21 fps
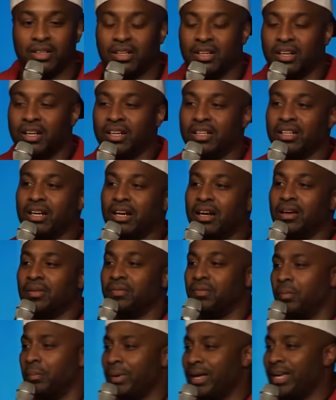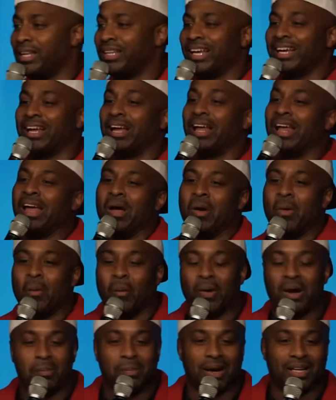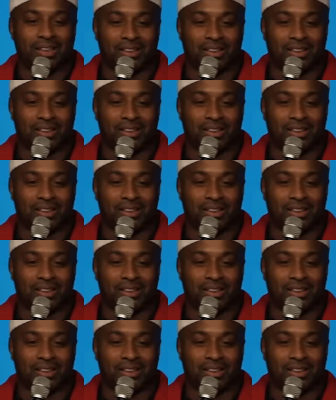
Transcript: Like uh, for me, like I, one of my